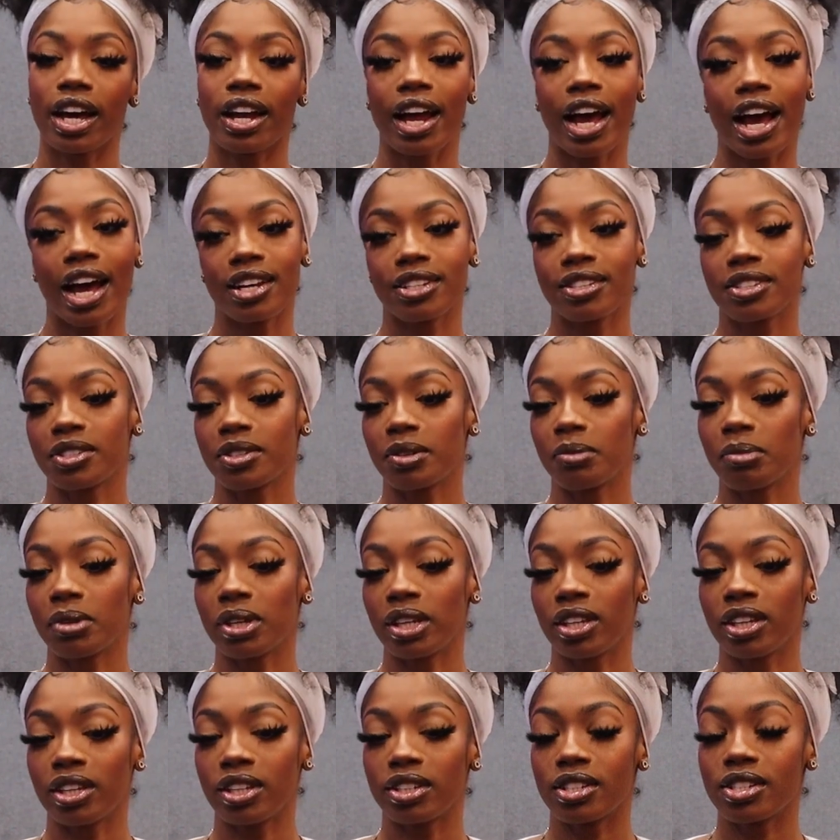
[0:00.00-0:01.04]
that has to
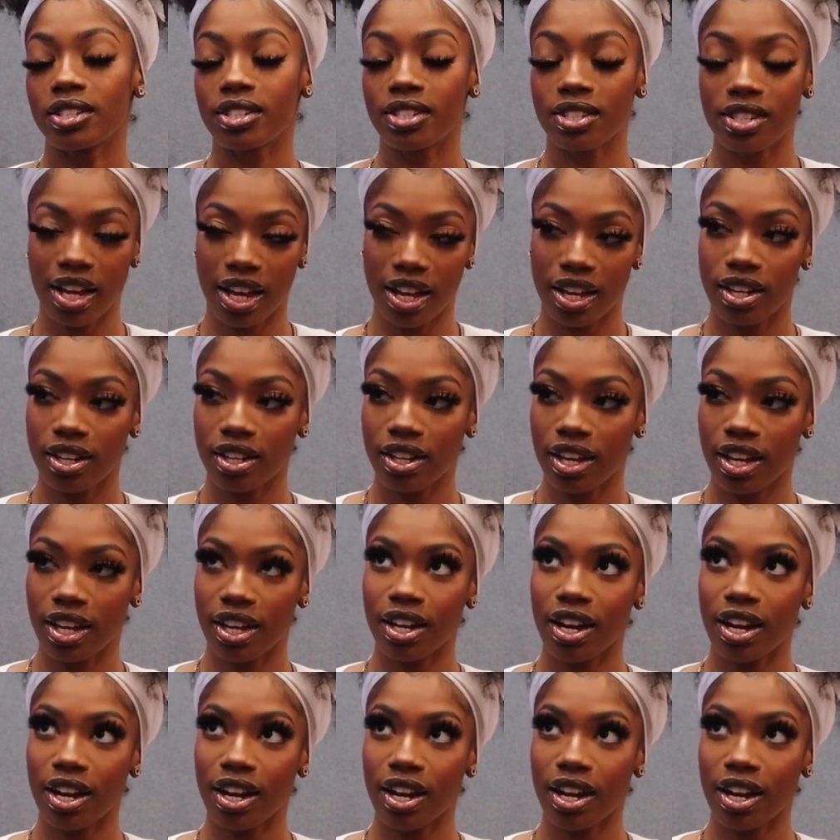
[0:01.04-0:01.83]
be said.